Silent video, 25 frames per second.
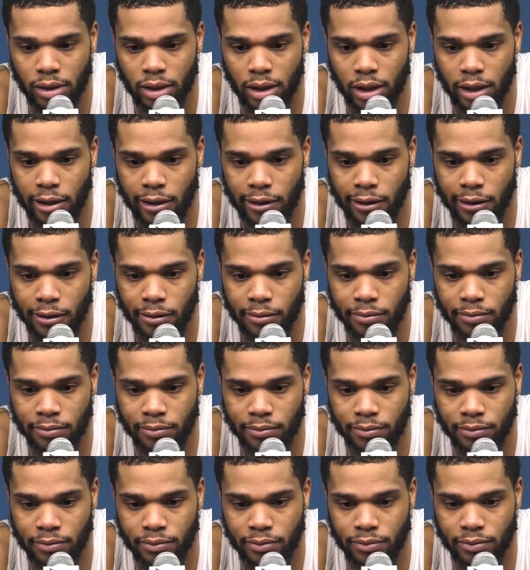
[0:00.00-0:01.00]

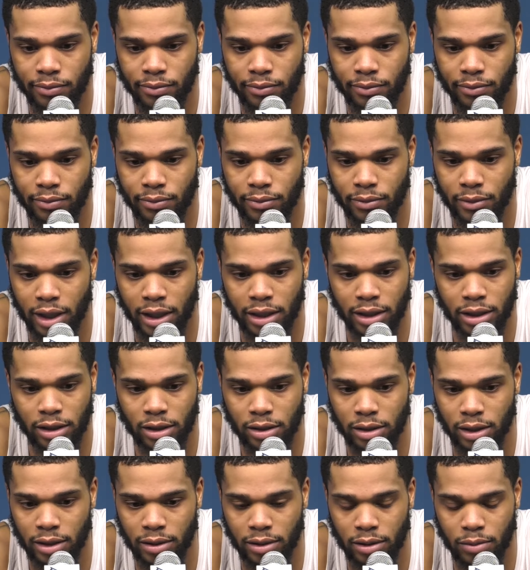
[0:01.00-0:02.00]

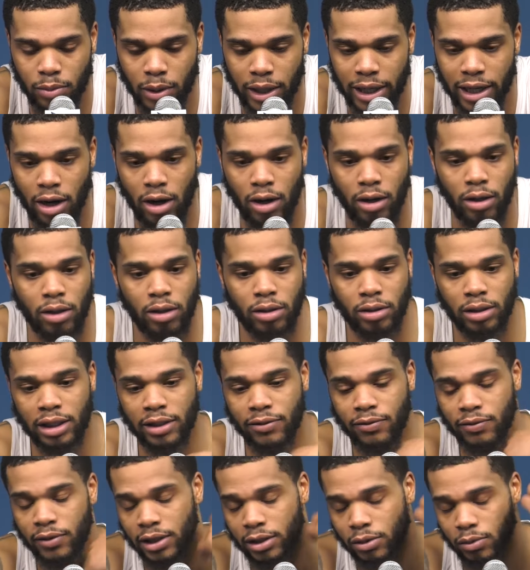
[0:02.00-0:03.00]
And play hard on
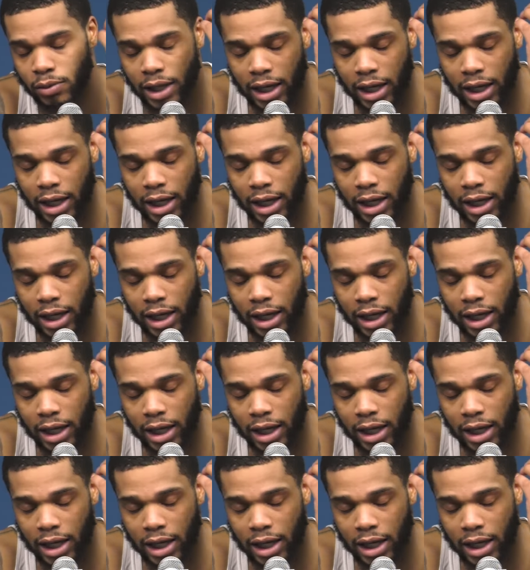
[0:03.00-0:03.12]
defense.